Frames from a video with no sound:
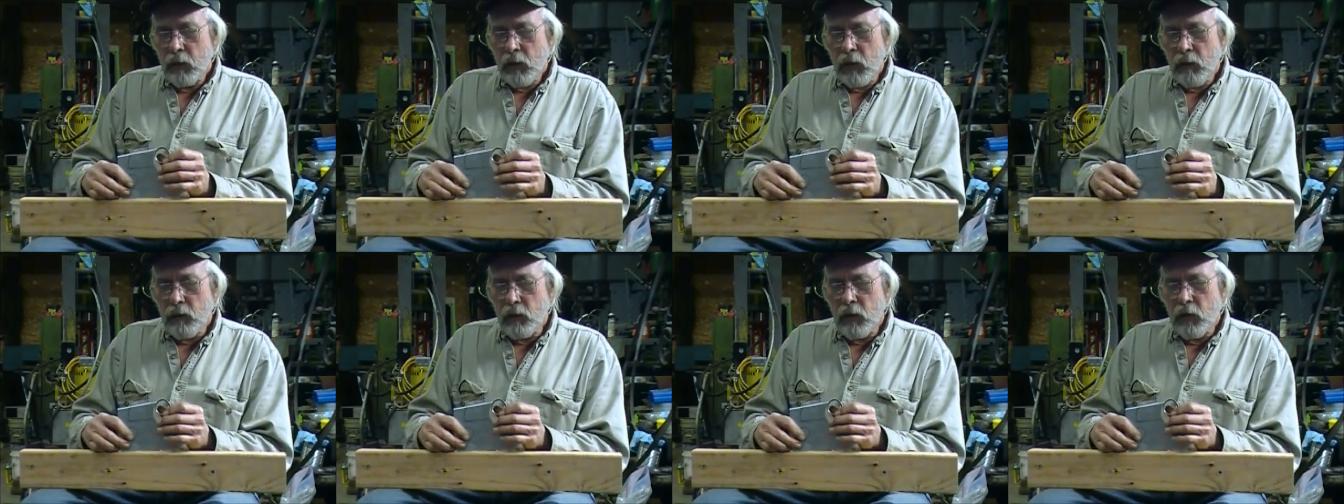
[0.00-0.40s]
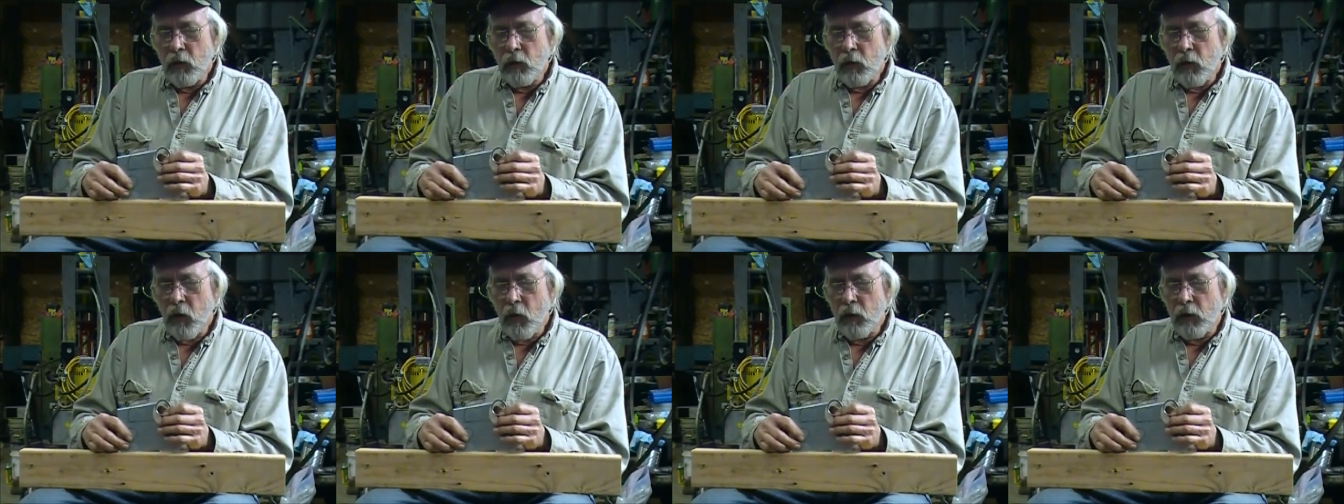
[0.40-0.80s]
if you
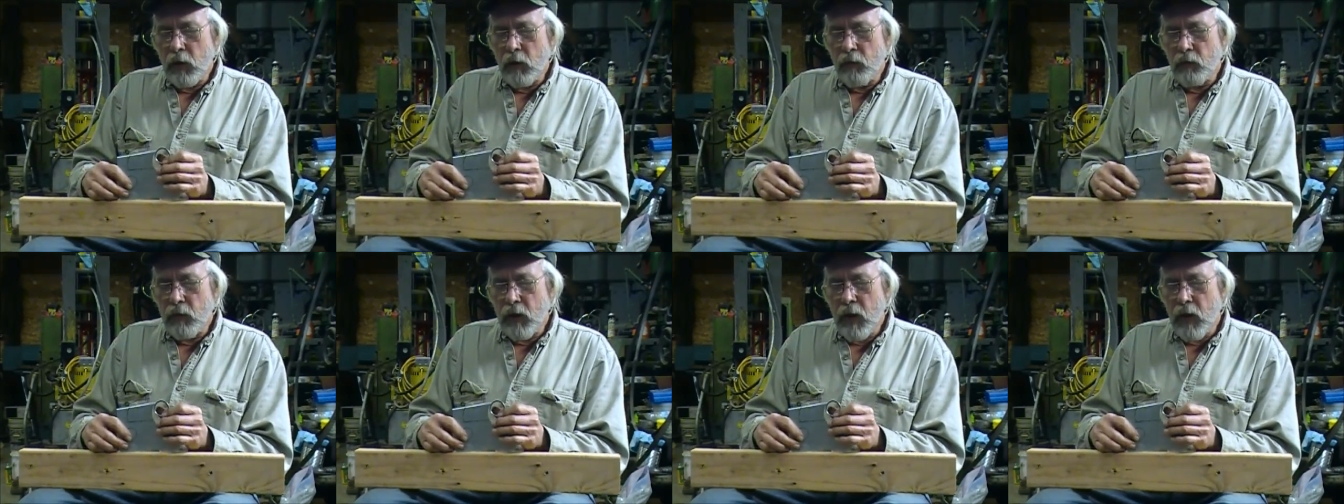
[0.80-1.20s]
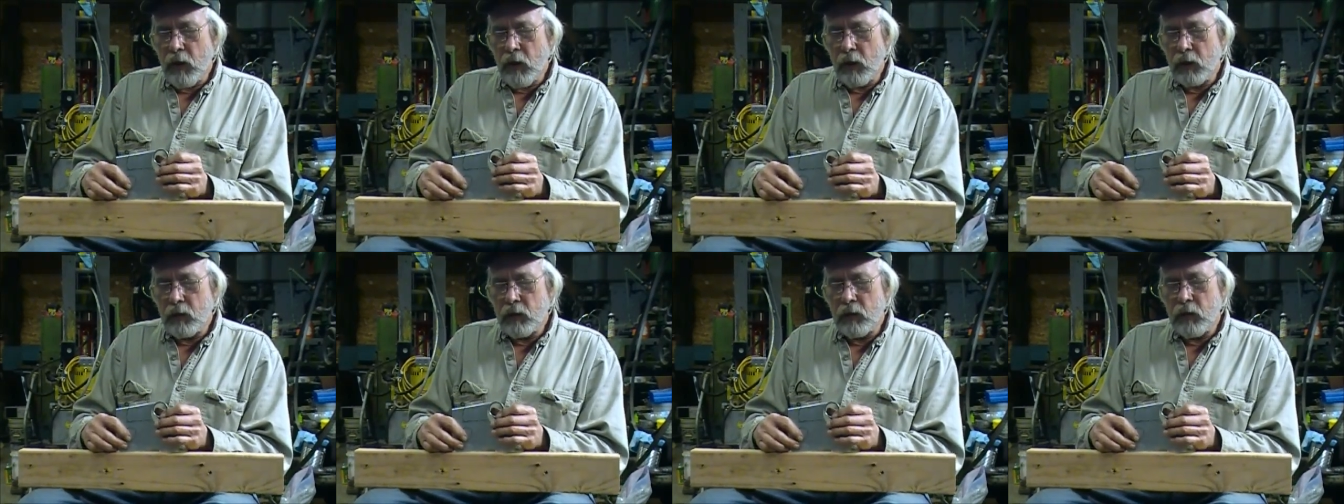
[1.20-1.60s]
don't hold that file
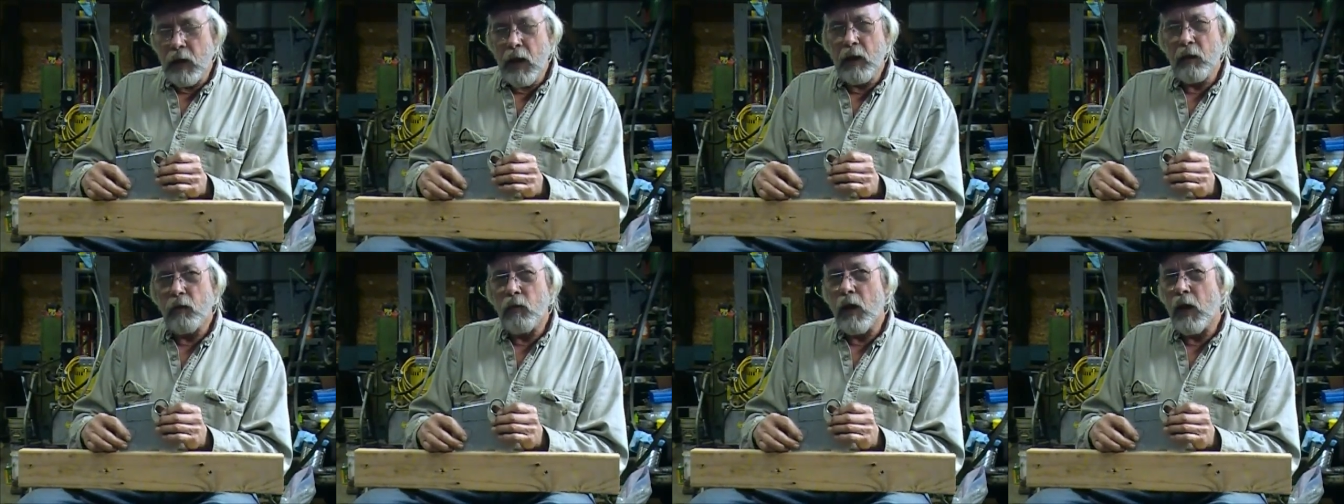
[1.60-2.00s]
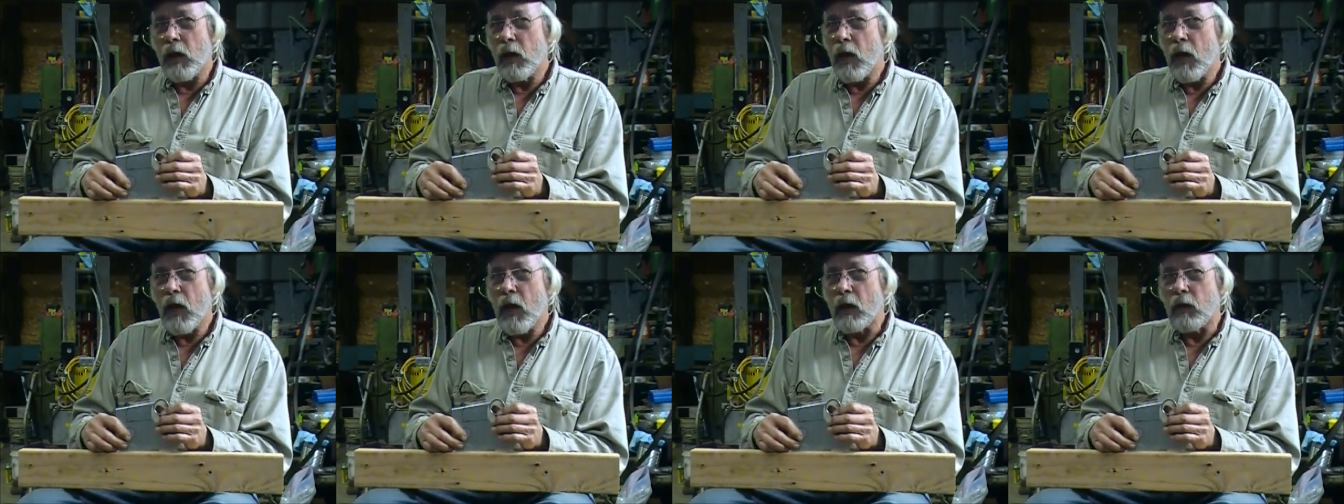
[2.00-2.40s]
the exact right
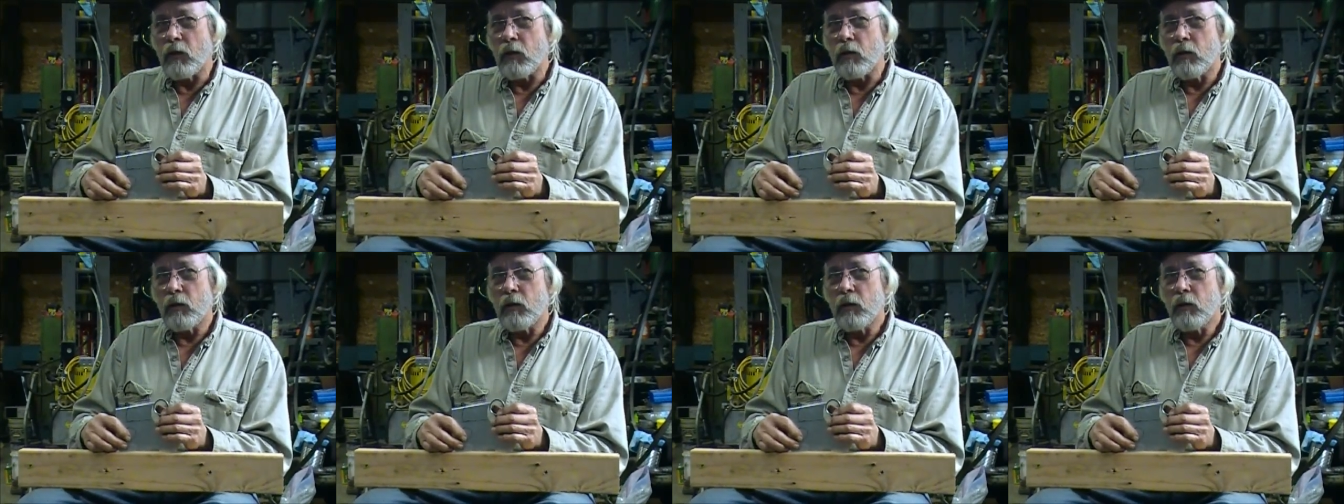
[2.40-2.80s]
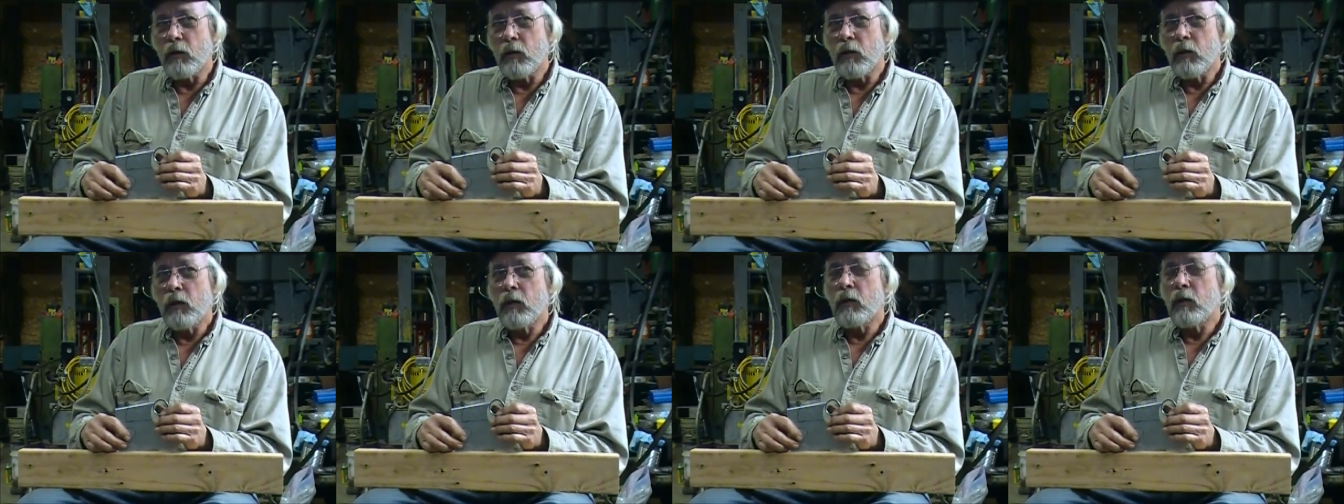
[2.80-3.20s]
height,
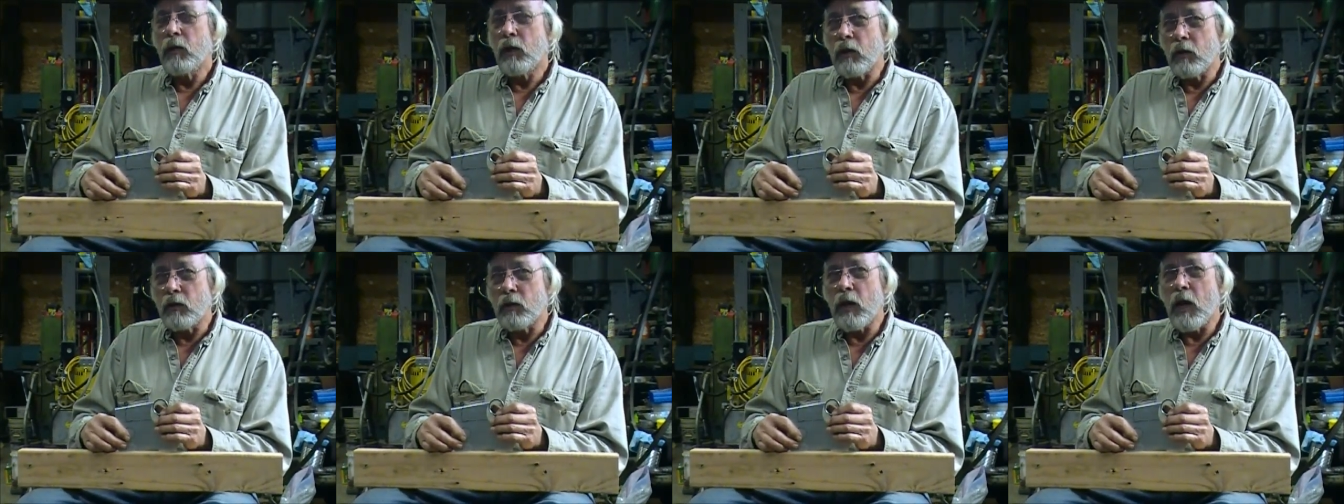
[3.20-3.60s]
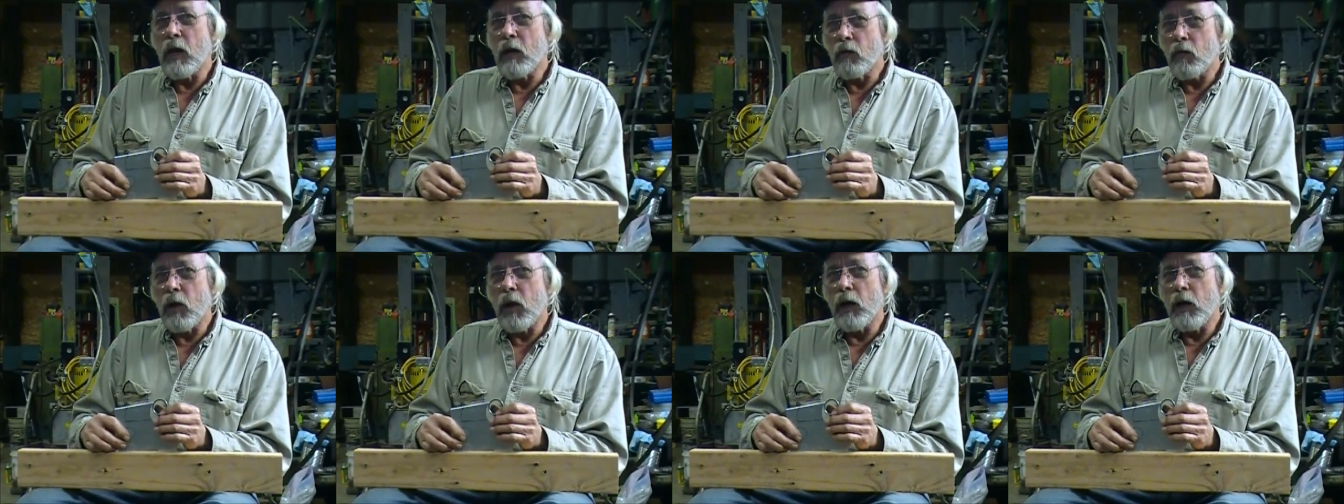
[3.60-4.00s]
the
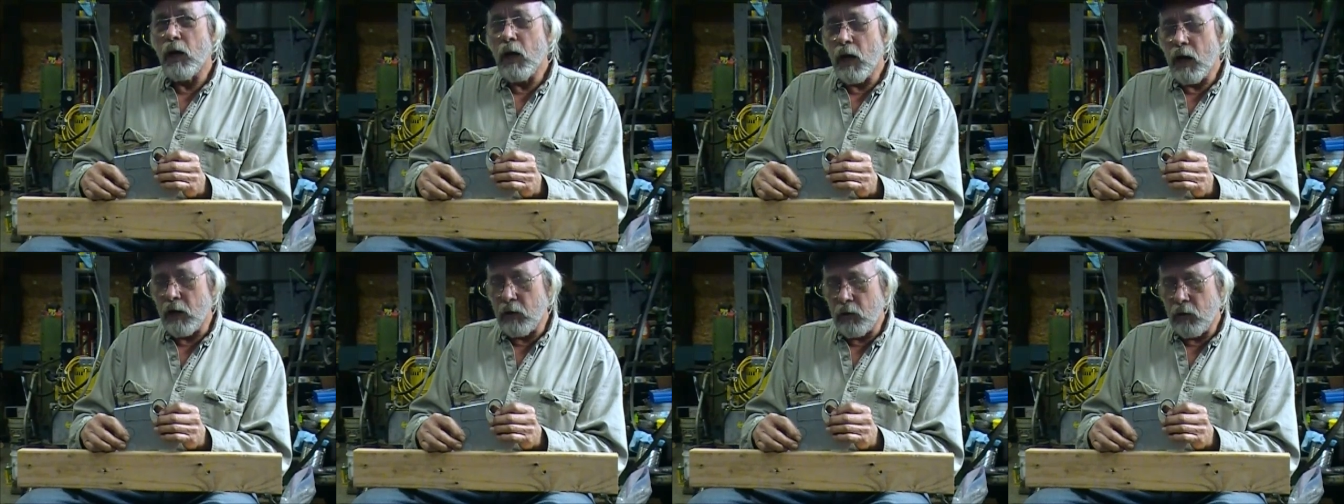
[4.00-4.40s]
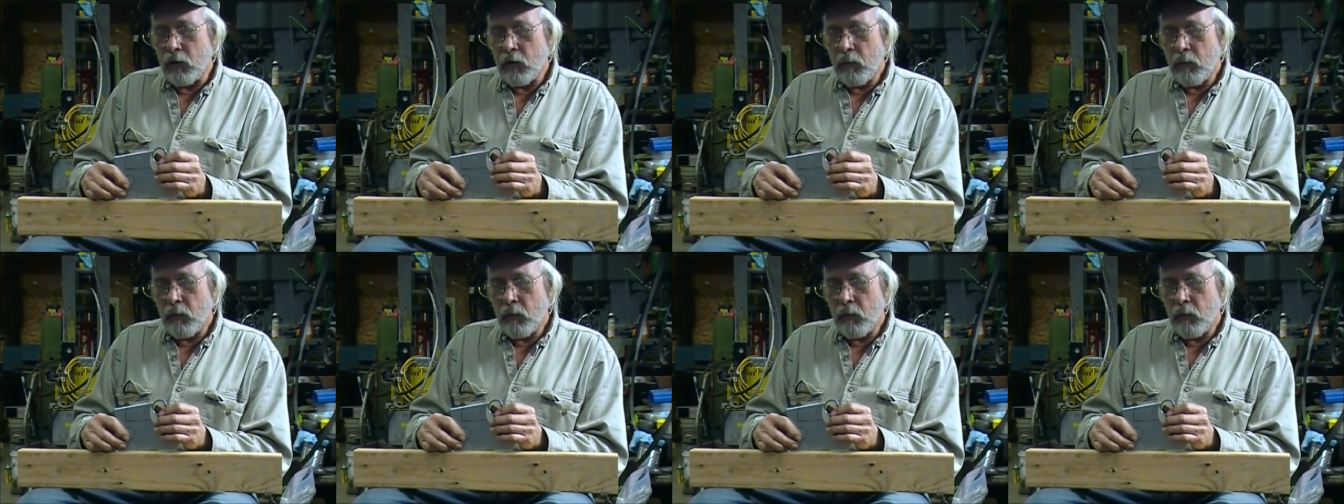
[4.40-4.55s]
exact right height,